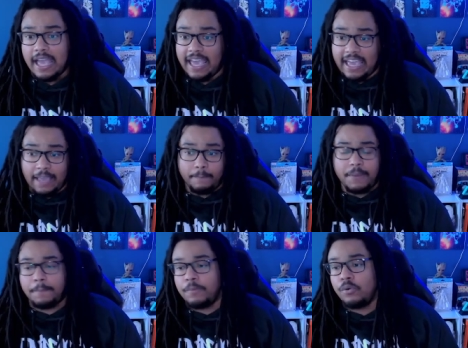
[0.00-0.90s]
and
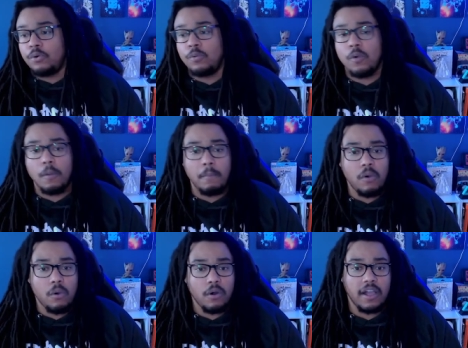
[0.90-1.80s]
people who are
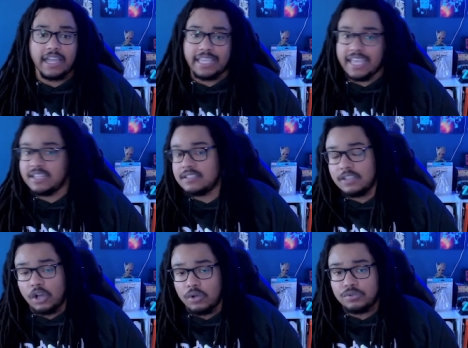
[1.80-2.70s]
more against
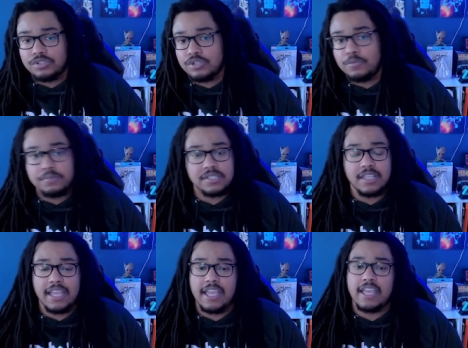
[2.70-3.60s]
the whole soups
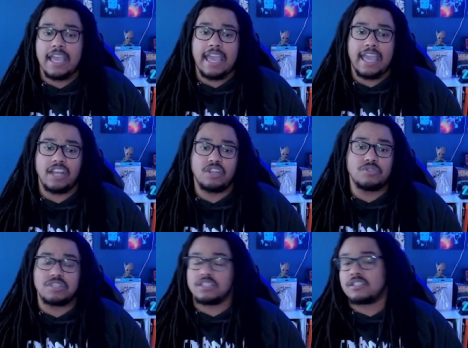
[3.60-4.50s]
thing and
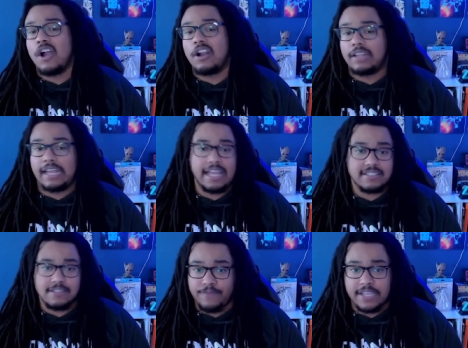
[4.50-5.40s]
using Starlight
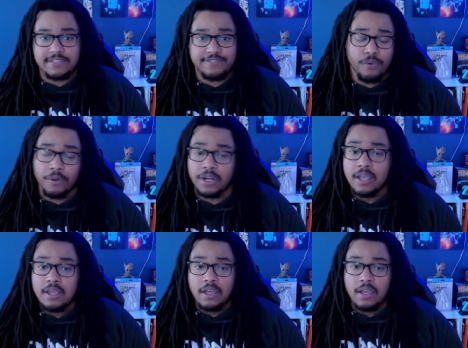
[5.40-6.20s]
as the face for it.